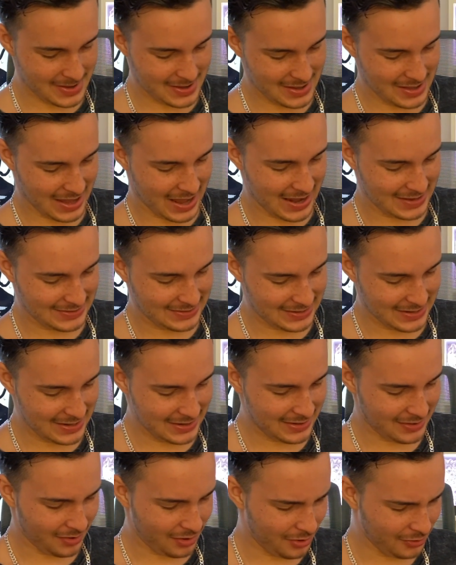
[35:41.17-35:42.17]
I
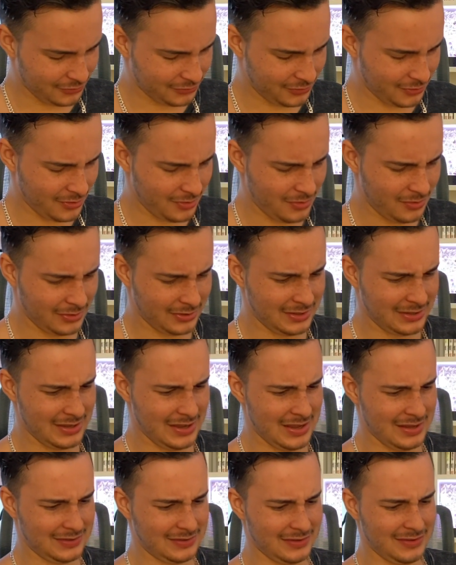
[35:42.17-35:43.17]
did also
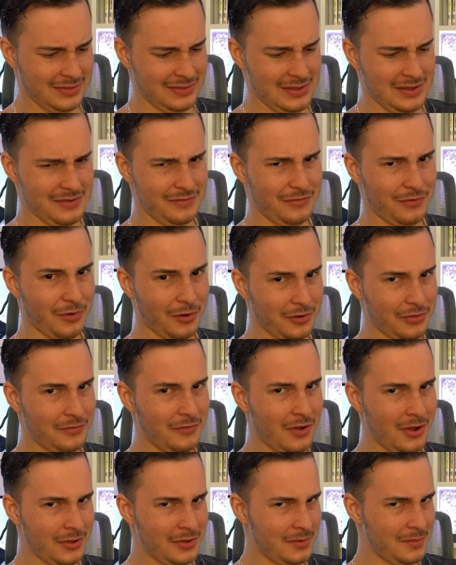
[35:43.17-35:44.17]
get the 4th
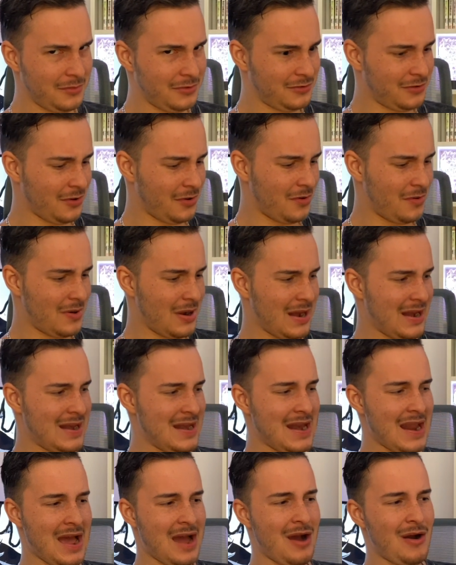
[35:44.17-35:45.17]
volume, so
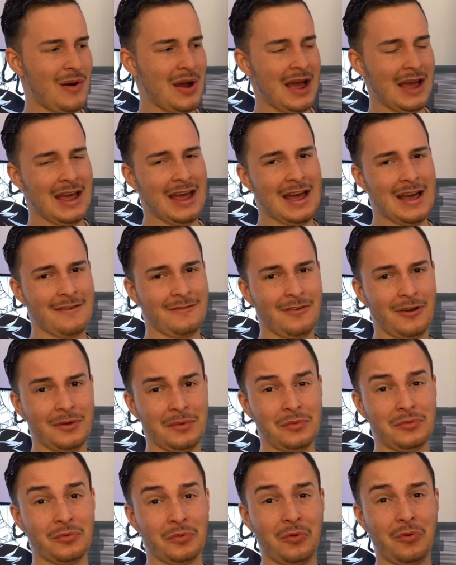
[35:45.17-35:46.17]
now I have
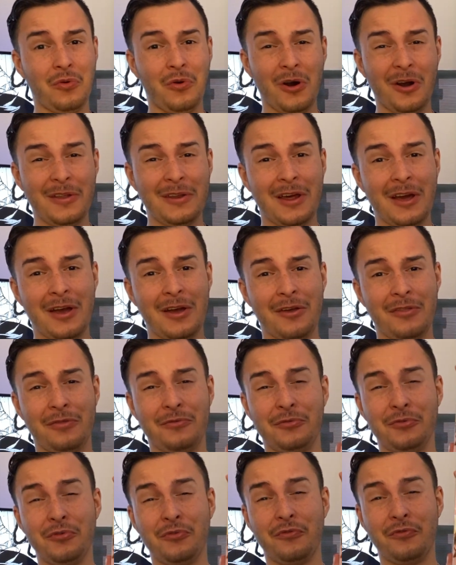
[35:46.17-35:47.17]
volumes 1
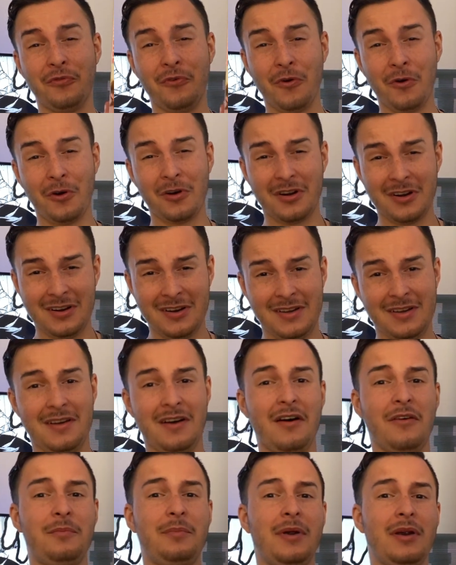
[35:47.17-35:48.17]
through 4
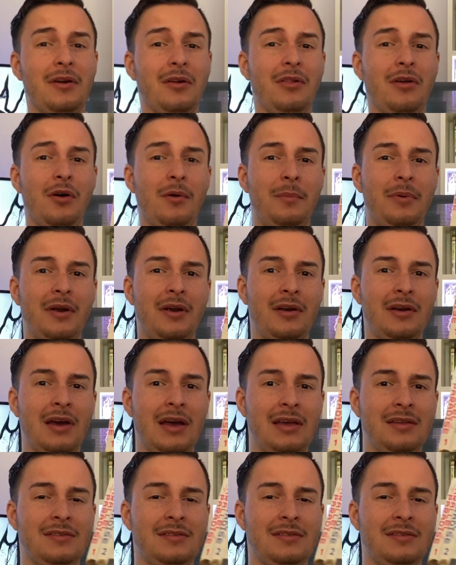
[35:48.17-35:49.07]
of Parallel Paradise.